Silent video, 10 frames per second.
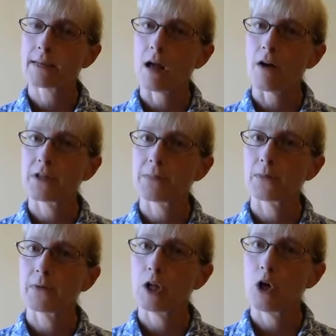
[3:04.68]
as soft as
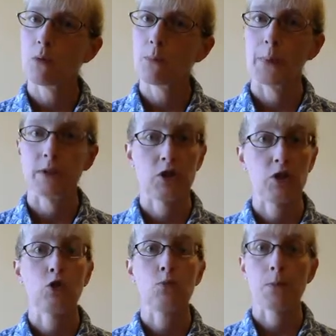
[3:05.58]
merino but
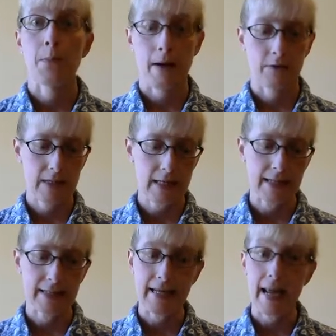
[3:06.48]
super bouncy,
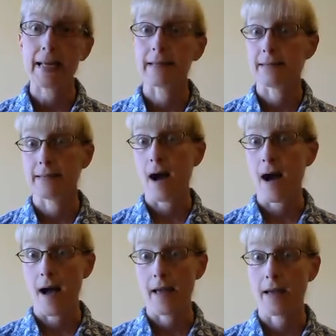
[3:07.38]
and it takes
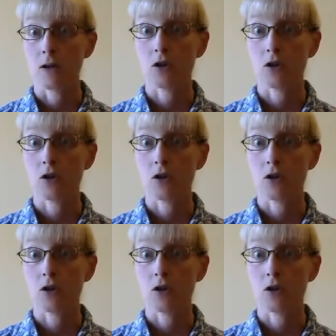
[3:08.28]
dye